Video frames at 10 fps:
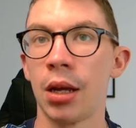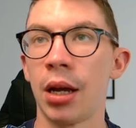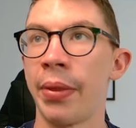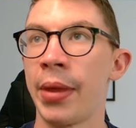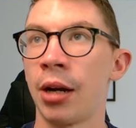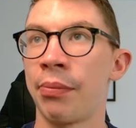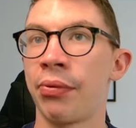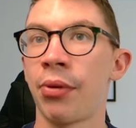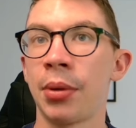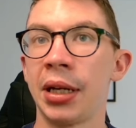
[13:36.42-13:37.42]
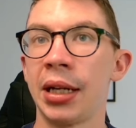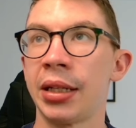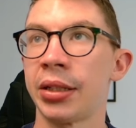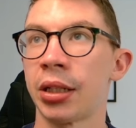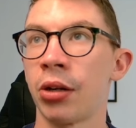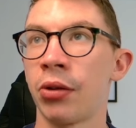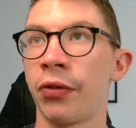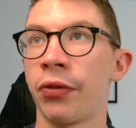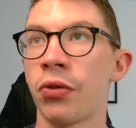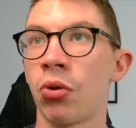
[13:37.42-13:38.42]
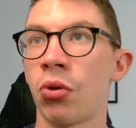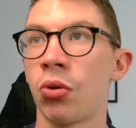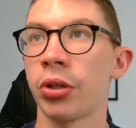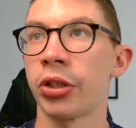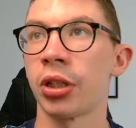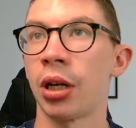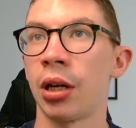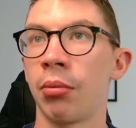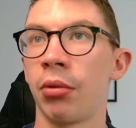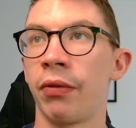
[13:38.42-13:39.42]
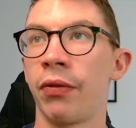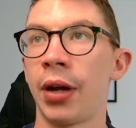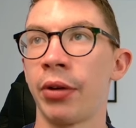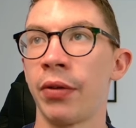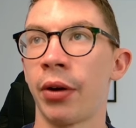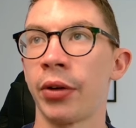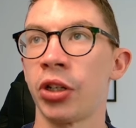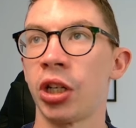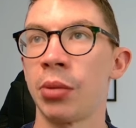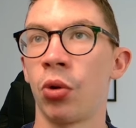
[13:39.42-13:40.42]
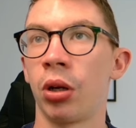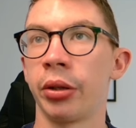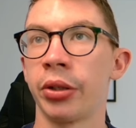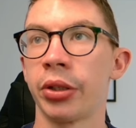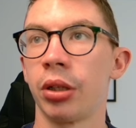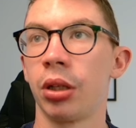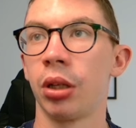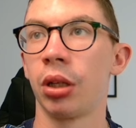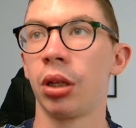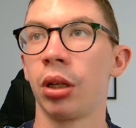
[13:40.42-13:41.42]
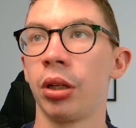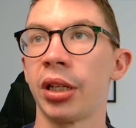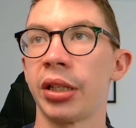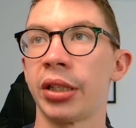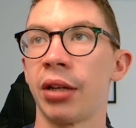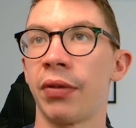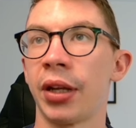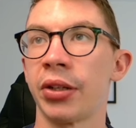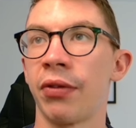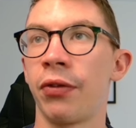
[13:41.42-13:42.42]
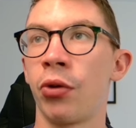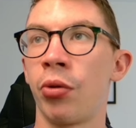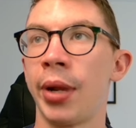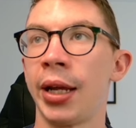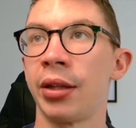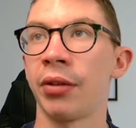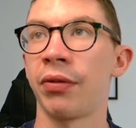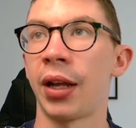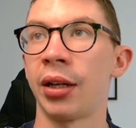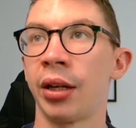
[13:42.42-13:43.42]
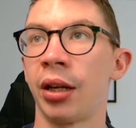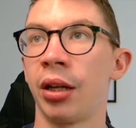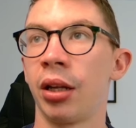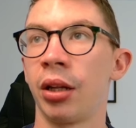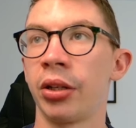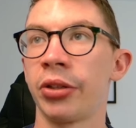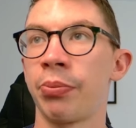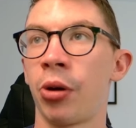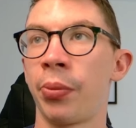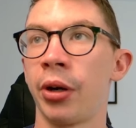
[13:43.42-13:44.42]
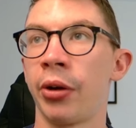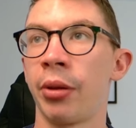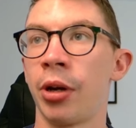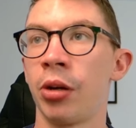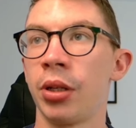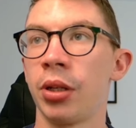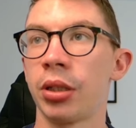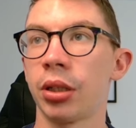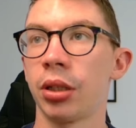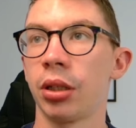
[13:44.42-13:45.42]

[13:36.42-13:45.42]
And then I probably need to go for some very, very cheap ones. Let's see if there's a 4 million defender that's popular at the moment.